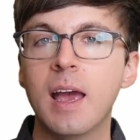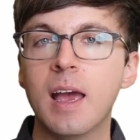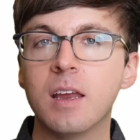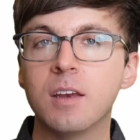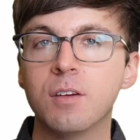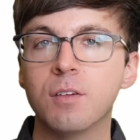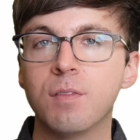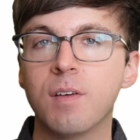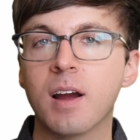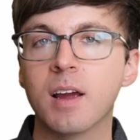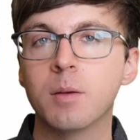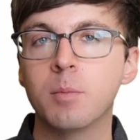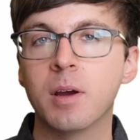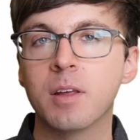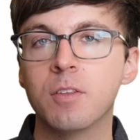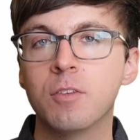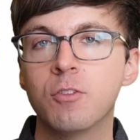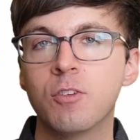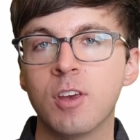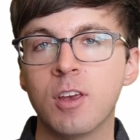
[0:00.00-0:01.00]
and divide by
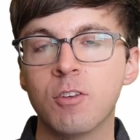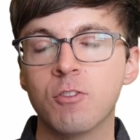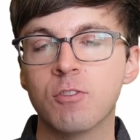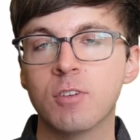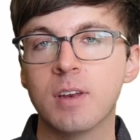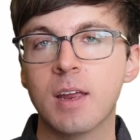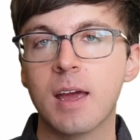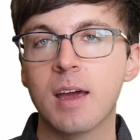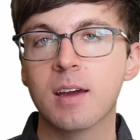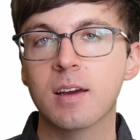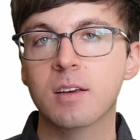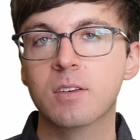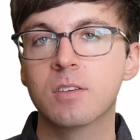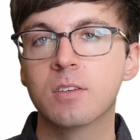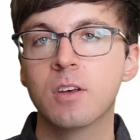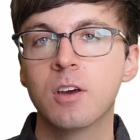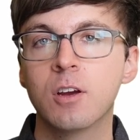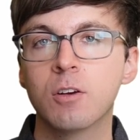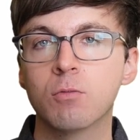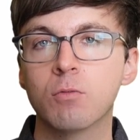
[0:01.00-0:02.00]
the change in
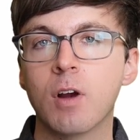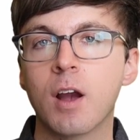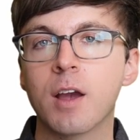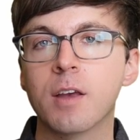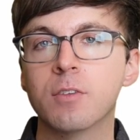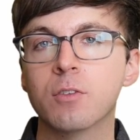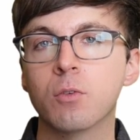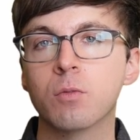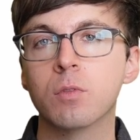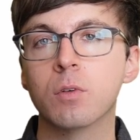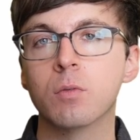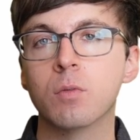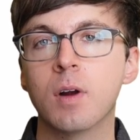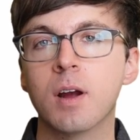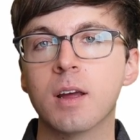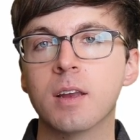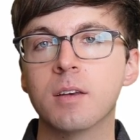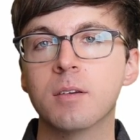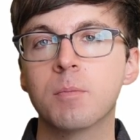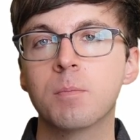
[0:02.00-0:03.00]
x, rise over
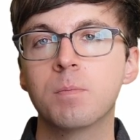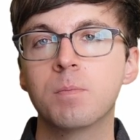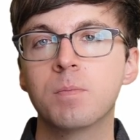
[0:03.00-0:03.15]
run.